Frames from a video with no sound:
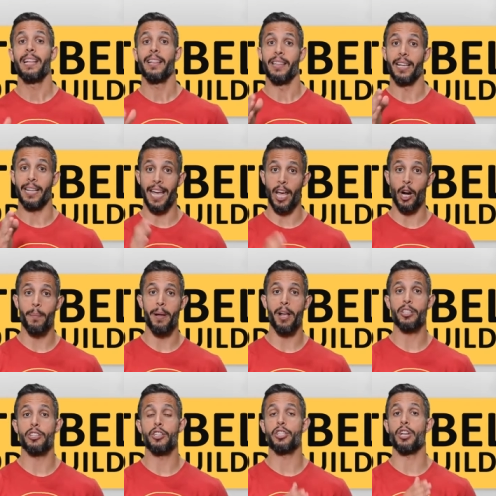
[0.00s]
the
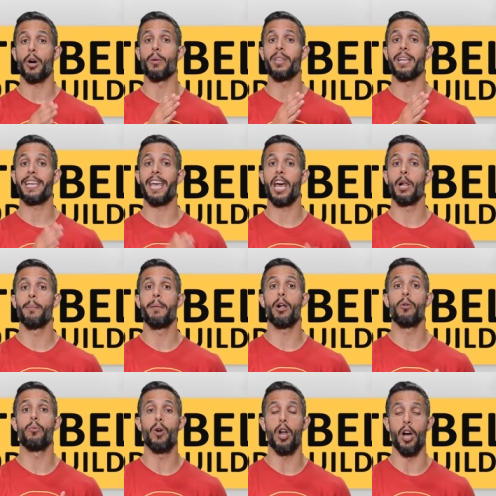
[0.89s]
kettlebells and start with a
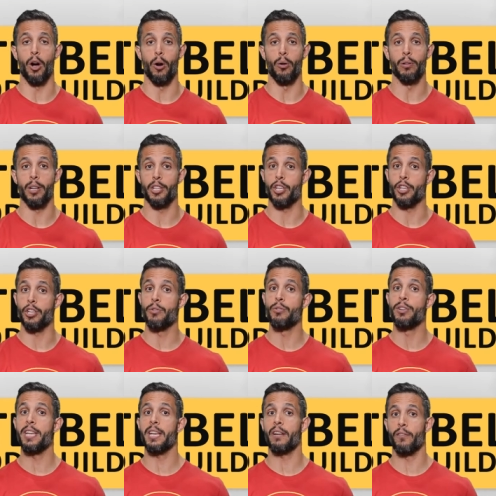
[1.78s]
kettlebell row. It's a
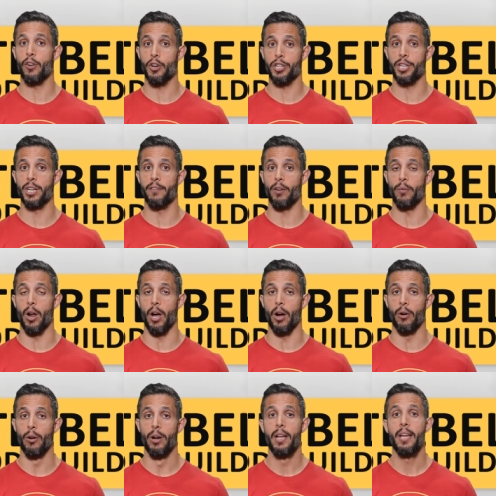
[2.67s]
unique version of a
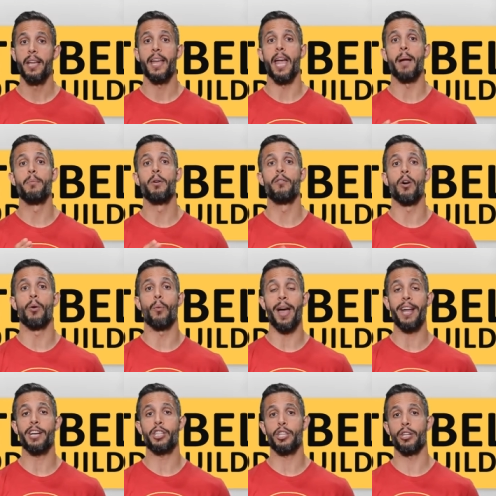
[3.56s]
row and move it
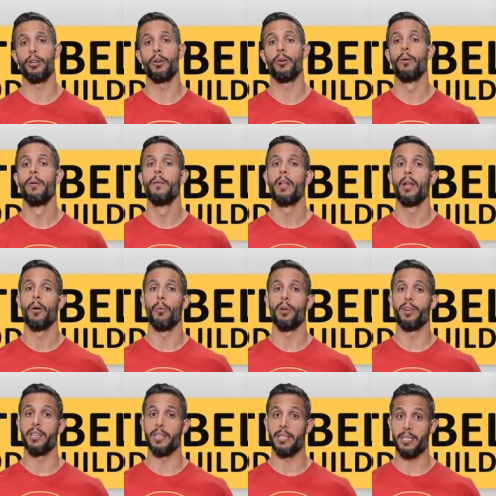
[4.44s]
right to
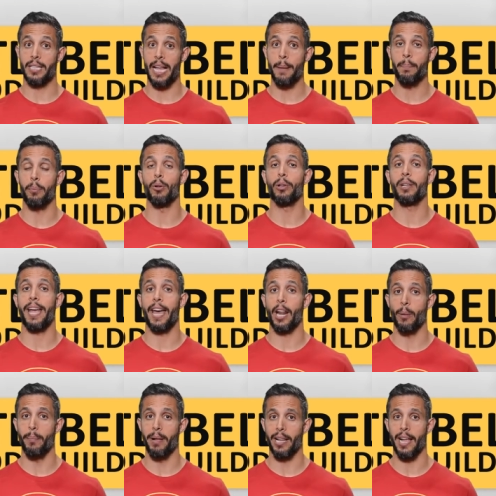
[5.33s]
one of the staple
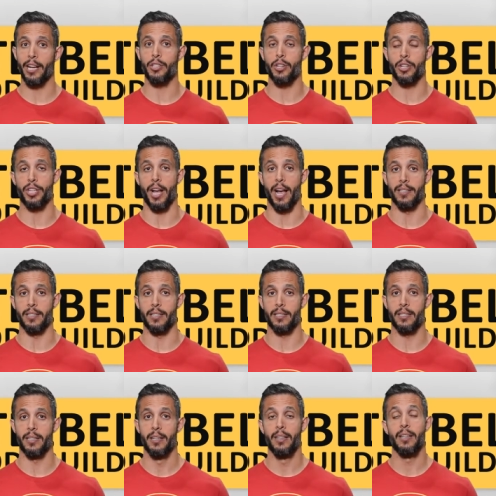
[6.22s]
kettlebell
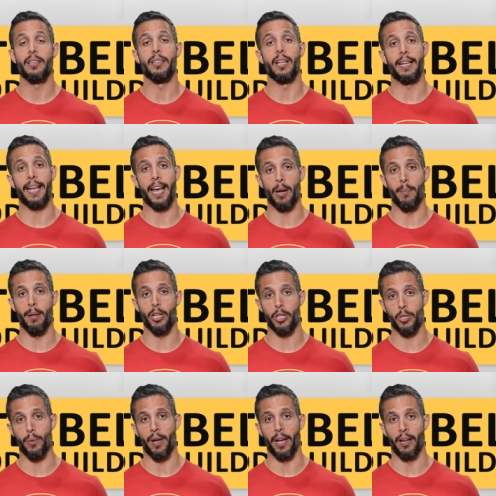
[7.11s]
exercises, the kettlebell
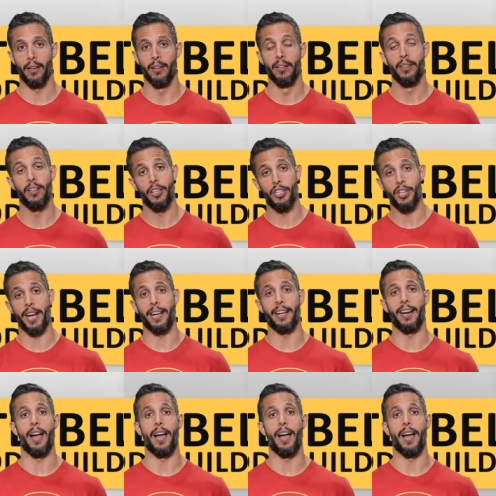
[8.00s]
swing. Check it